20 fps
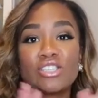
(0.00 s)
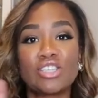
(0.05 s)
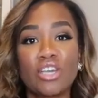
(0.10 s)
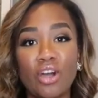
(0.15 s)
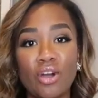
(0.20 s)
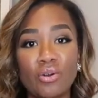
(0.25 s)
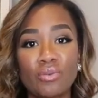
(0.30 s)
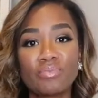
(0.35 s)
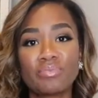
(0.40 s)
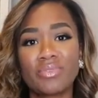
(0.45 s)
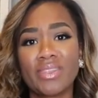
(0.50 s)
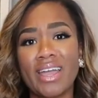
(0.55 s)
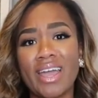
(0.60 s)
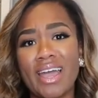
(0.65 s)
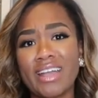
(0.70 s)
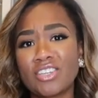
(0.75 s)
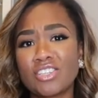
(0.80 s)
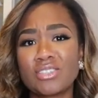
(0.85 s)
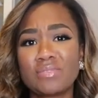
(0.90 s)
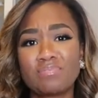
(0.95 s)
So
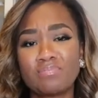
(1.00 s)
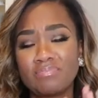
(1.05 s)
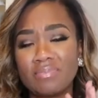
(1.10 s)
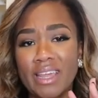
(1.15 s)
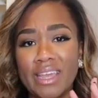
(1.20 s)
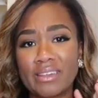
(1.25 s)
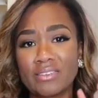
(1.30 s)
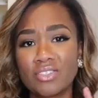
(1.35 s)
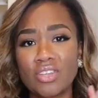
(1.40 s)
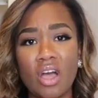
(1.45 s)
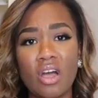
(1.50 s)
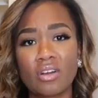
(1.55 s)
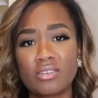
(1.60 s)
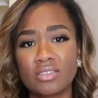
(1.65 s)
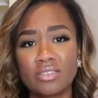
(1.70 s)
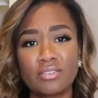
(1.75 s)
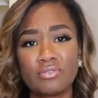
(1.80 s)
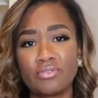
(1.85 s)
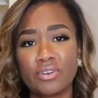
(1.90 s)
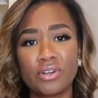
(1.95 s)
I just like
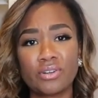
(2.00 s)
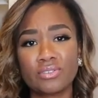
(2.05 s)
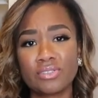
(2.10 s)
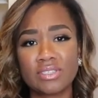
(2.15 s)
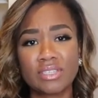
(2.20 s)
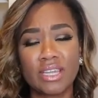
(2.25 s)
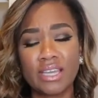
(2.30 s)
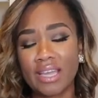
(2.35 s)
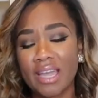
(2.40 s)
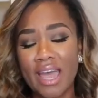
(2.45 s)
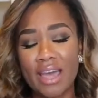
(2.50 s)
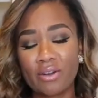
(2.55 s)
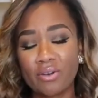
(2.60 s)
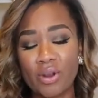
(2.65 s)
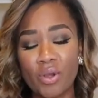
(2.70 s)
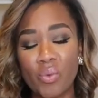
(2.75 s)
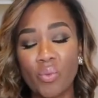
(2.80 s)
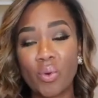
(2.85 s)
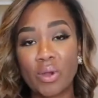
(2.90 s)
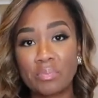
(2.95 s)
talked the first, like, I
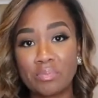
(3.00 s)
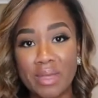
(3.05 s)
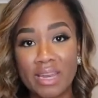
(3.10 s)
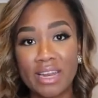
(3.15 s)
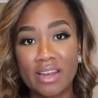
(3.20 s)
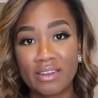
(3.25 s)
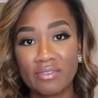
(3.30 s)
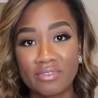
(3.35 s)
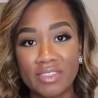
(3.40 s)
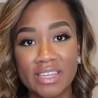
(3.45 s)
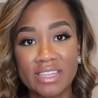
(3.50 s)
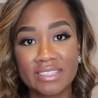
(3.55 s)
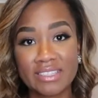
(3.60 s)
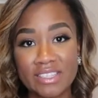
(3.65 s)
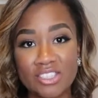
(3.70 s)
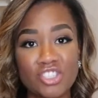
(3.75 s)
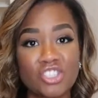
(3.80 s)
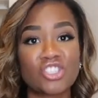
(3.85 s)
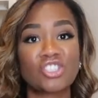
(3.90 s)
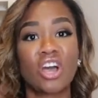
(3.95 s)
don't know, 1 minute
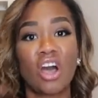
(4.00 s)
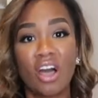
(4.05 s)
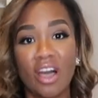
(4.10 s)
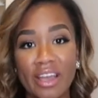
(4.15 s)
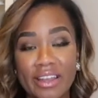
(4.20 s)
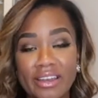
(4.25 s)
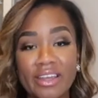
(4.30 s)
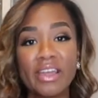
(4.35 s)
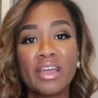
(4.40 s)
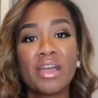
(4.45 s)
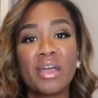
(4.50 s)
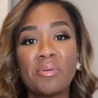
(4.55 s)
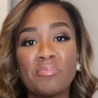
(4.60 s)
this is just gone.